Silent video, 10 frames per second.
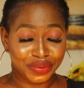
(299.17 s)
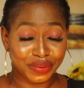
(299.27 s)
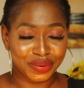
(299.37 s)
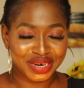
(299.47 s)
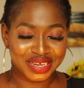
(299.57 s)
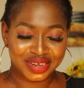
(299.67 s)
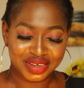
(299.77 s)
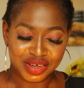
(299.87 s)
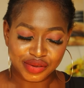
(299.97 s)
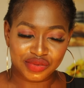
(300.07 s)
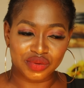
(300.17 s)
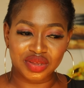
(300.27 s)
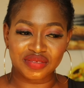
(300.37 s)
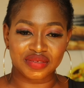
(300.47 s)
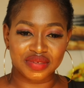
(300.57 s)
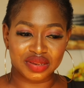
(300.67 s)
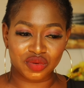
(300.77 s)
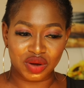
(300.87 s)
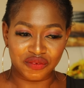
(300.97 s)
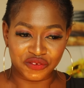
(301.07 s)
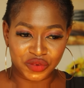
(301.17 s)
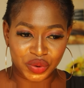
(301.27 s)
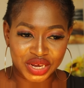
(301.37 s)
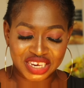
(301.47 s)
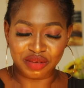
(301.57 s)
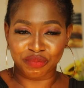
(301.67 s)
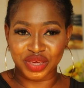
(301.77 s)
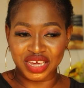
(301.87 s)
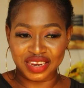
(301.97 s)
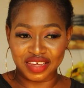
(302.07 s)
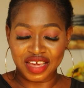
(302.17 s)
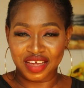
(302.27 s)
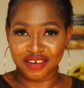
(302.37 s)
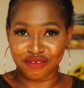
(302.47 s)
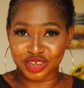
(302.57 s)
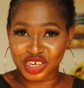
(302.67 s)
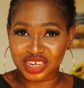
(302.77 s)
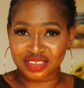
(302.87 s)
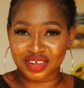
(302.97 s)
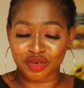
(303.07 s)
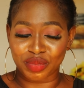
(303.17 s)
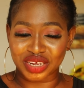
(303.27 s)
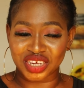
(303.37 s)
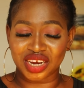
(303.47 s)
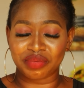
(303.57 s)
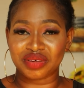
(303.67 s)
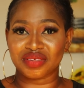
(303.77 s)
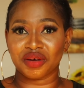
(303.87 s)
already. So this is it, to avoid being rejected on my channel, because